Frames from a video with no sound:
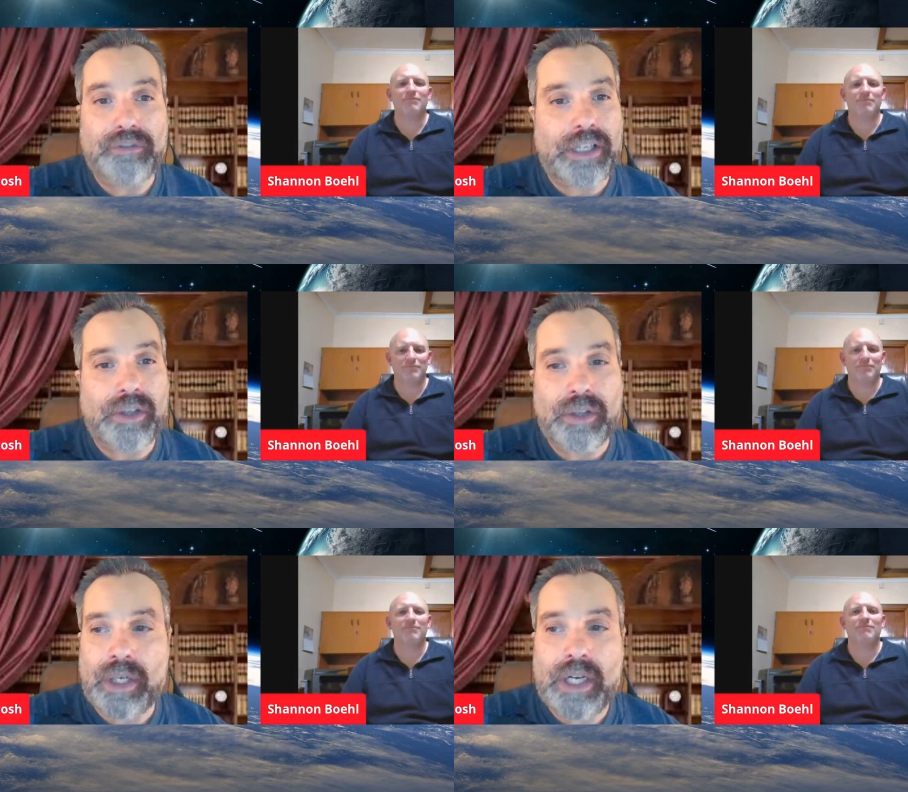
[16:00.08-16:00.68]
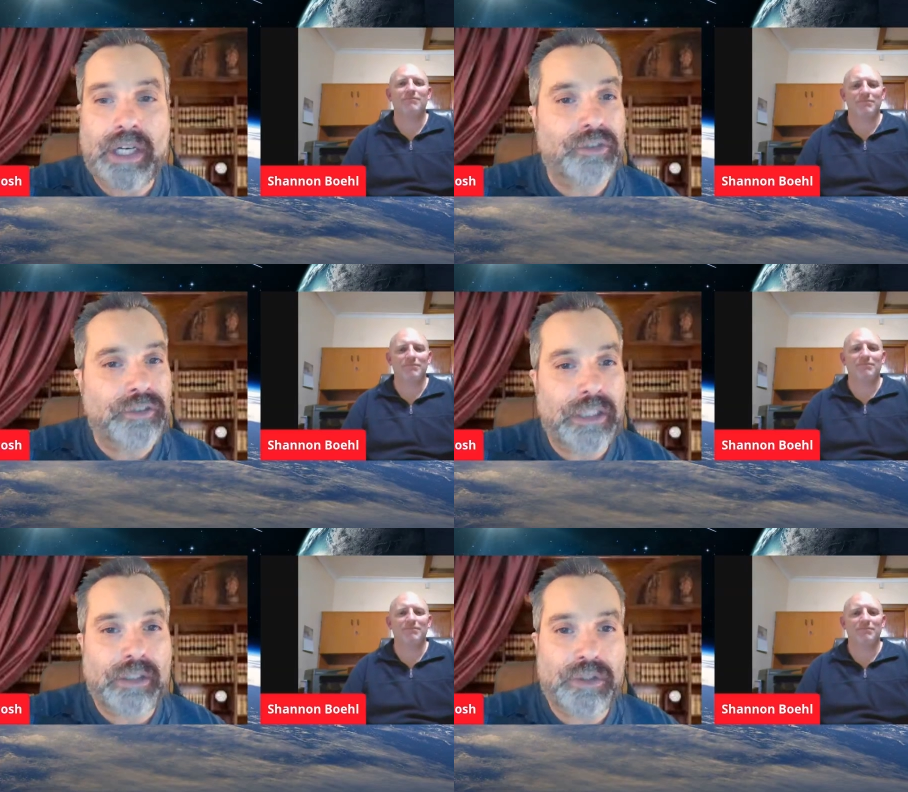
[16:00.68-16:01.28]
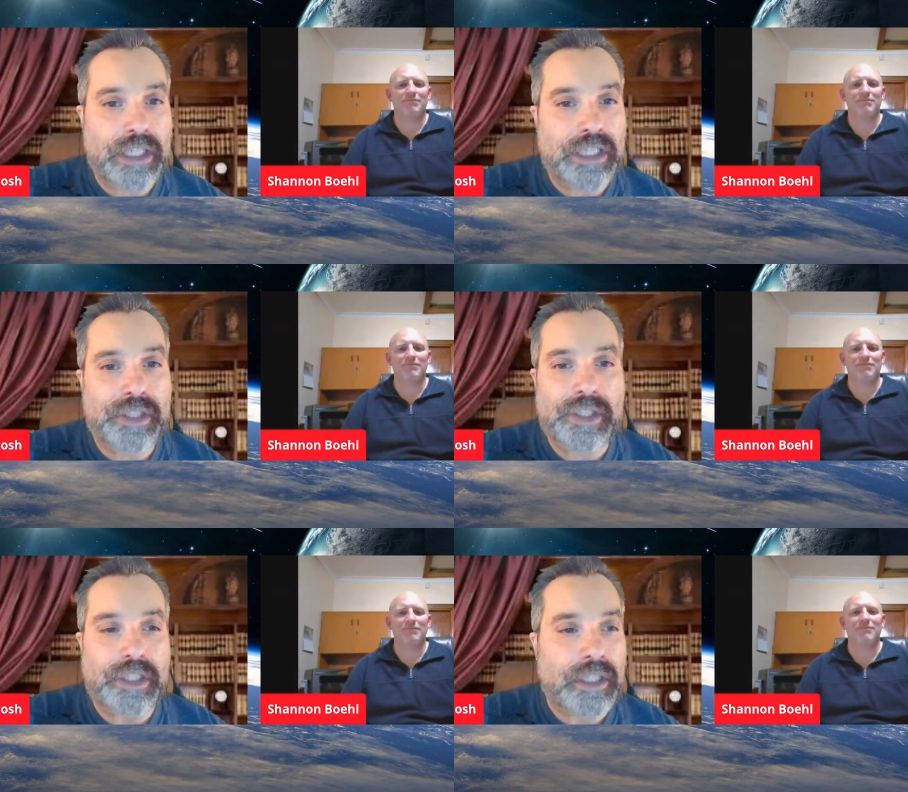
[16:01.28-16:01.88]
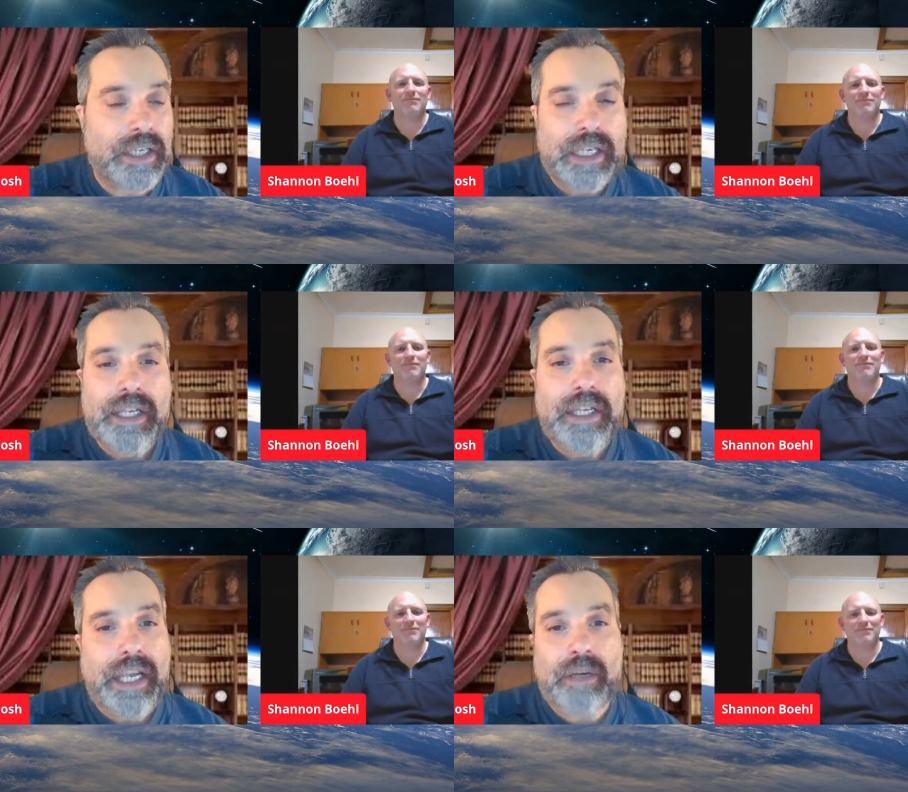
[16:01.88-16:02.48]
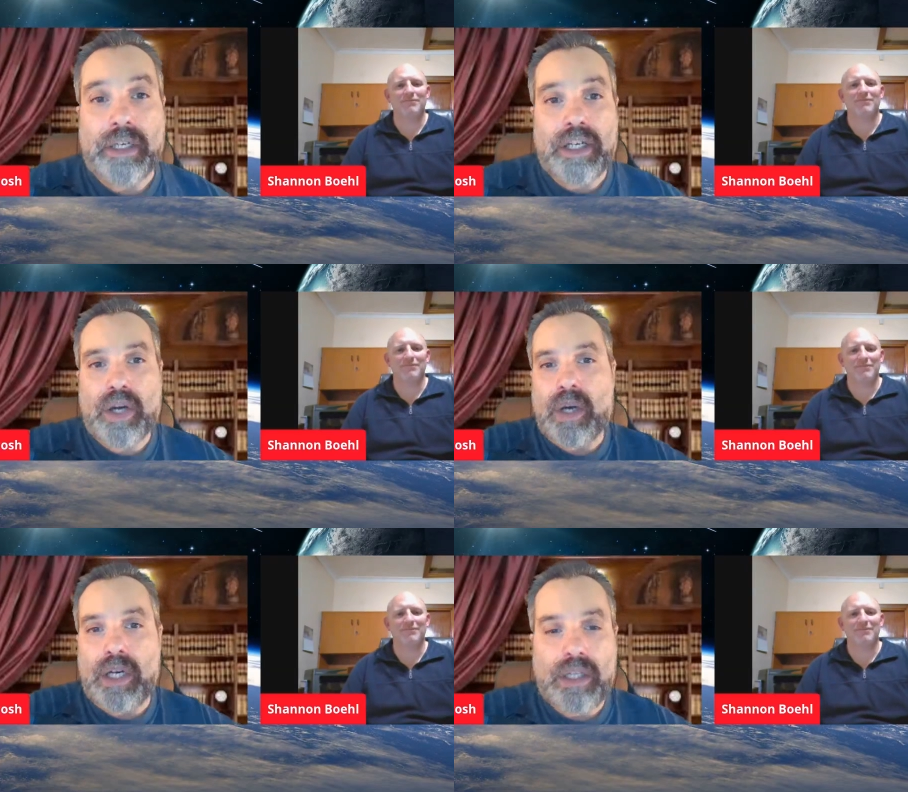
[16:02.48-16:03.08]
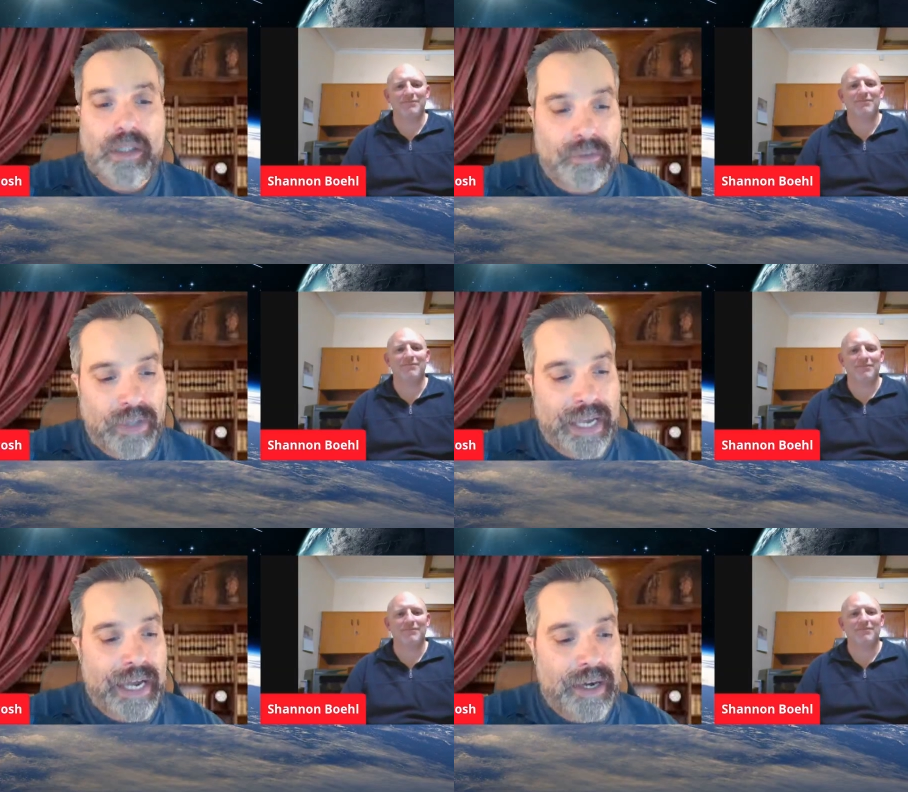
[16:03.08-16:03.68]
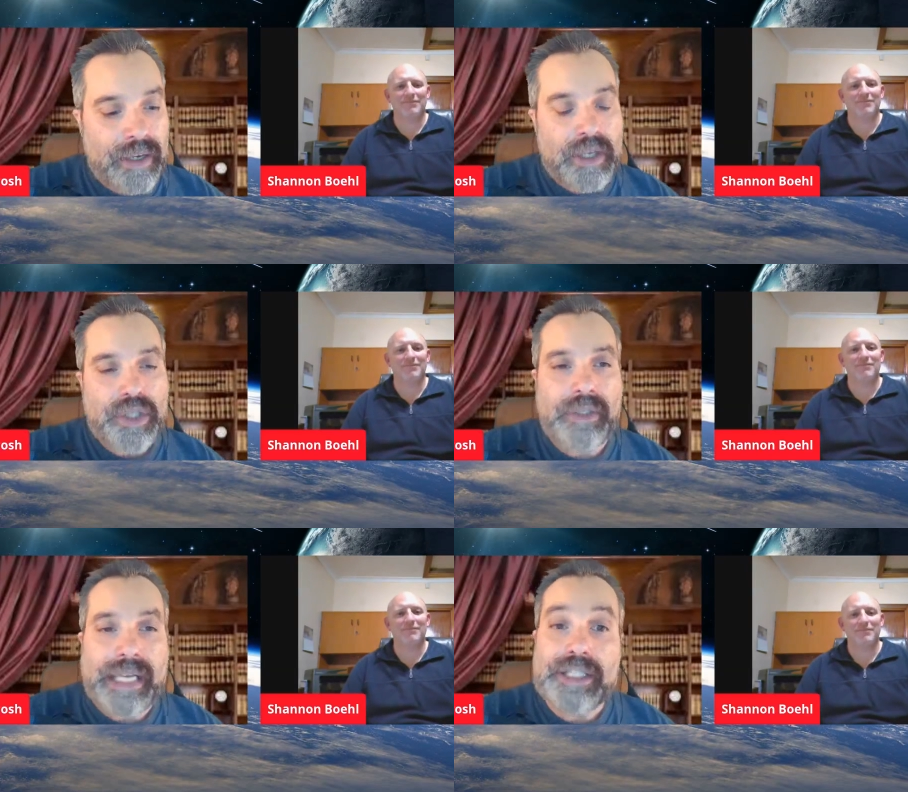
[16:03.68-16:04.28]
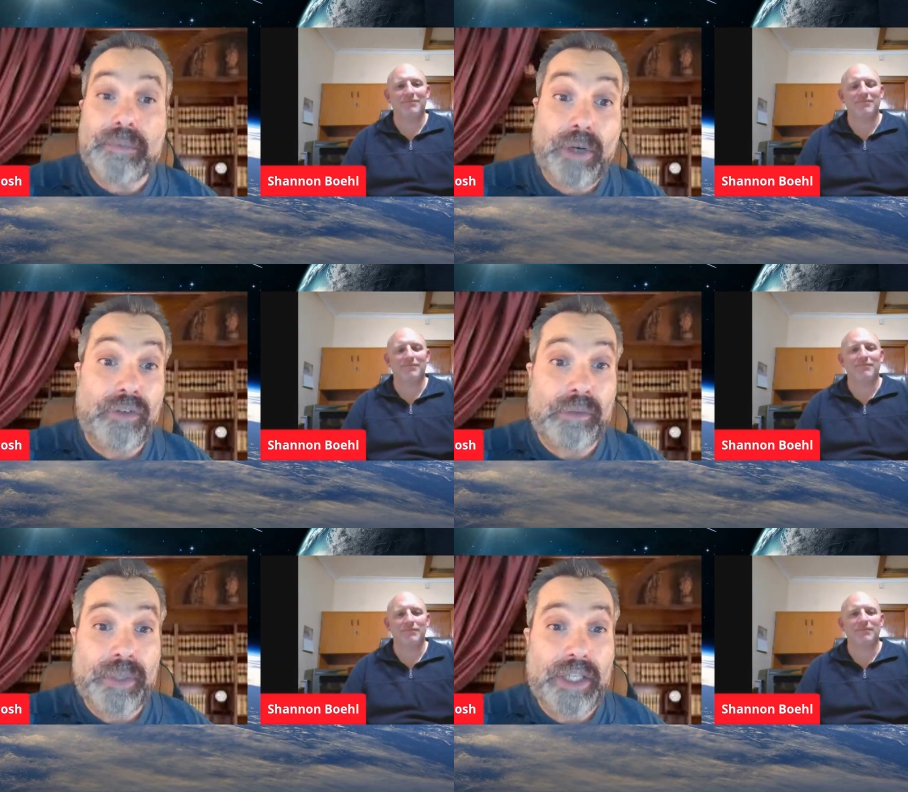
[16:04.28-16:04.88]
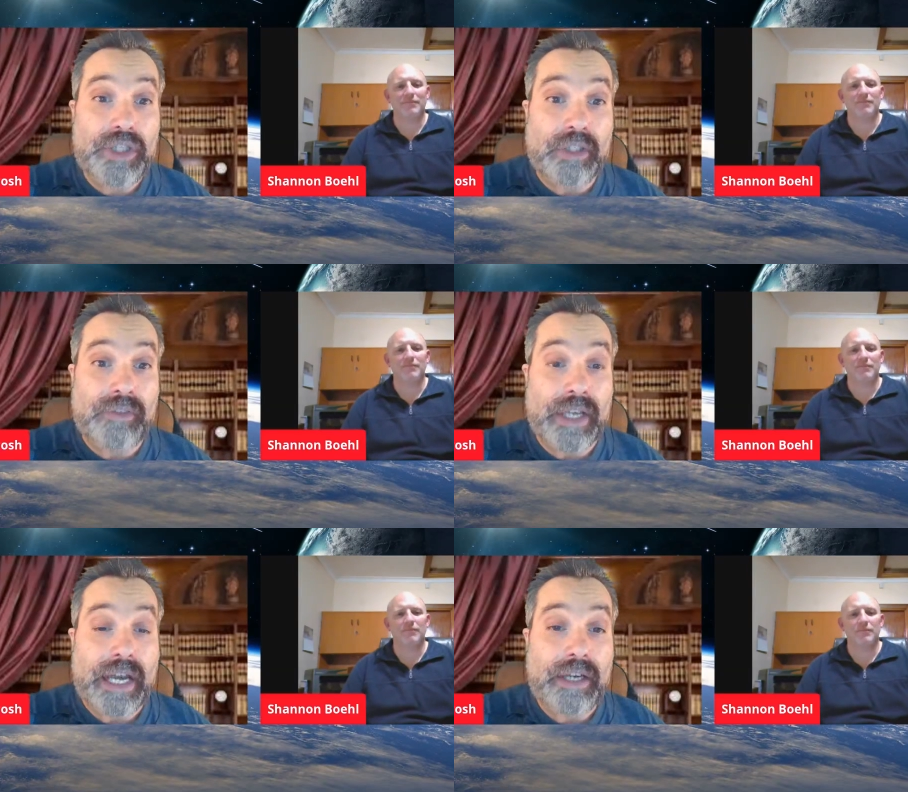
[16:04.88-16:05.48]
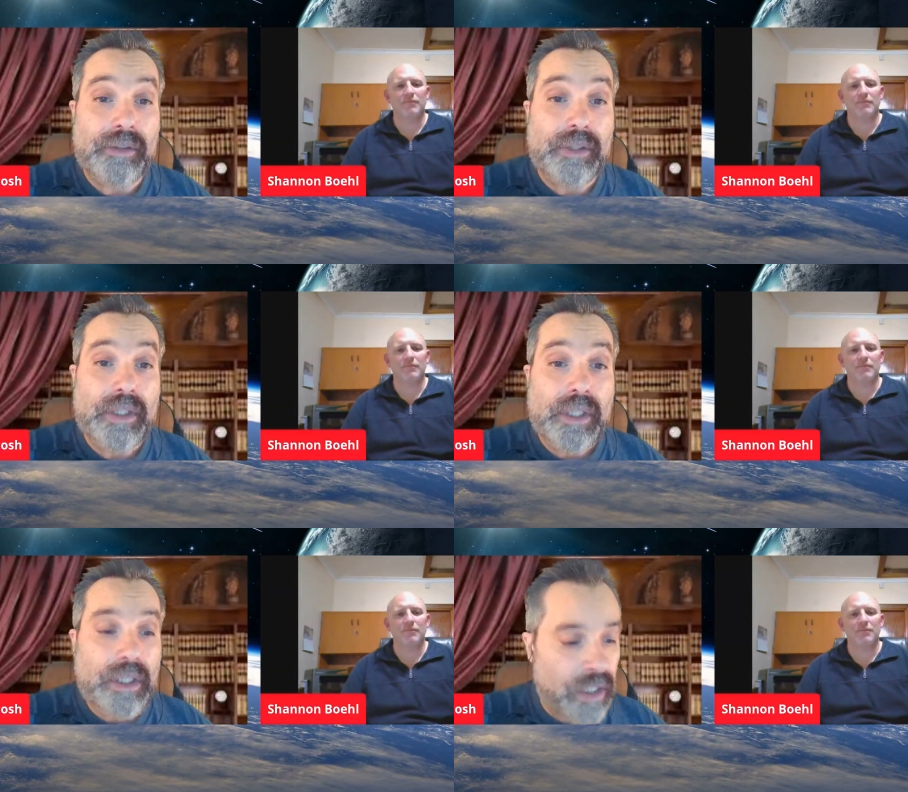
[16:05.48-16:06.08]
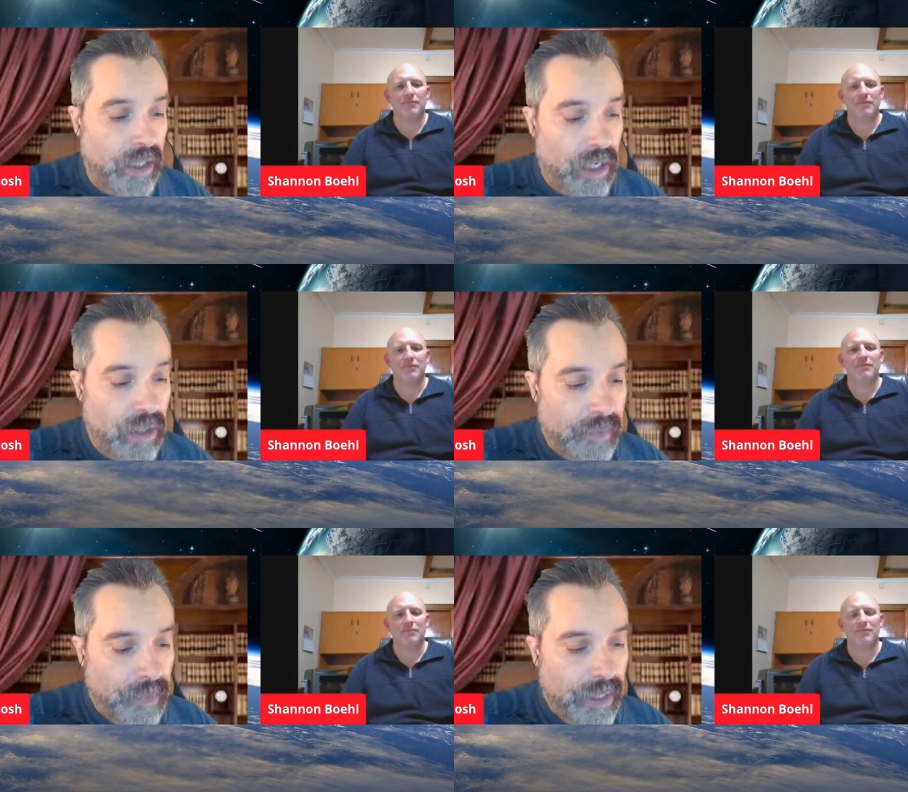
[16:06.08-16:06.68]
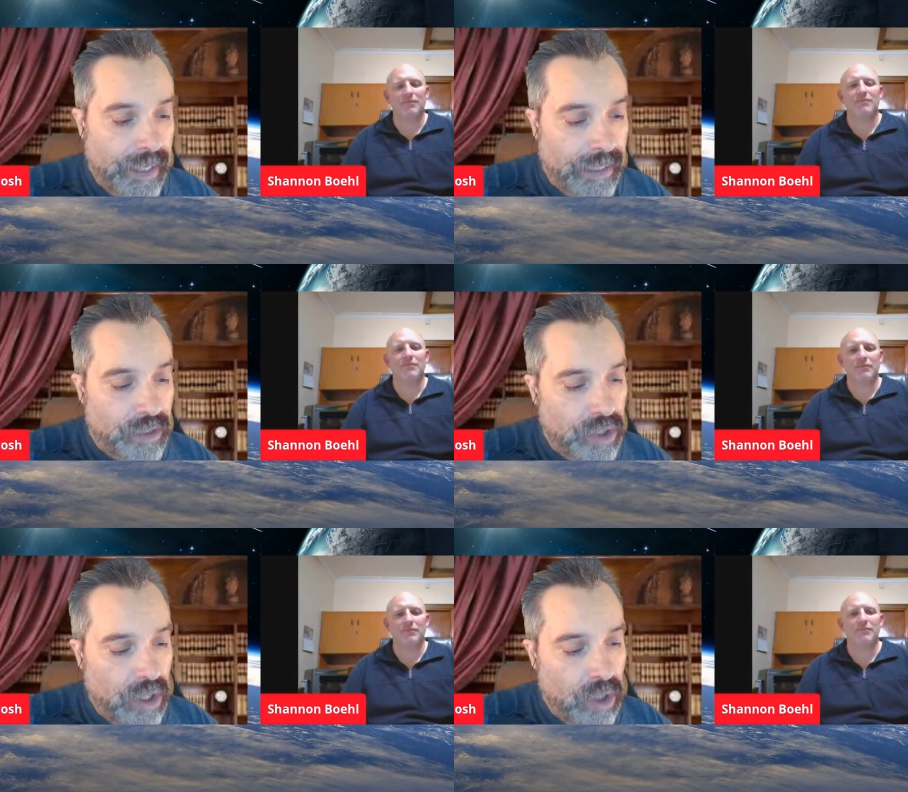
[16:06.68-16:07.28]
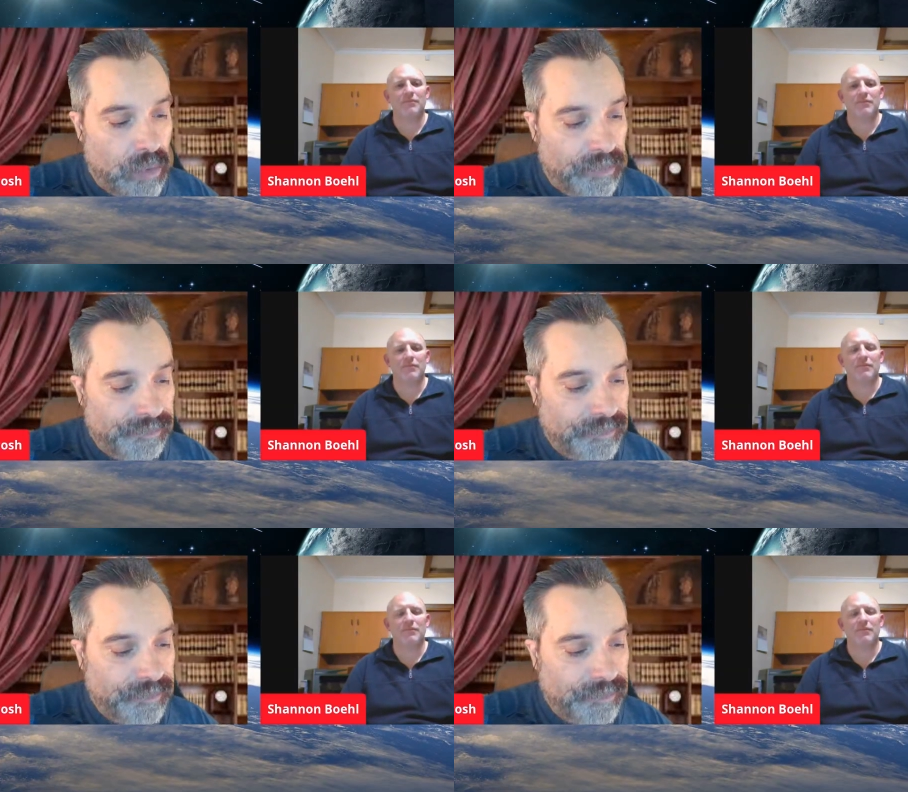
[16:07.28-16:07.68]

Speaker 1: to follow the law to follow Jesus. And, and we know all of that. So that's a perfect picture of that, you know. And so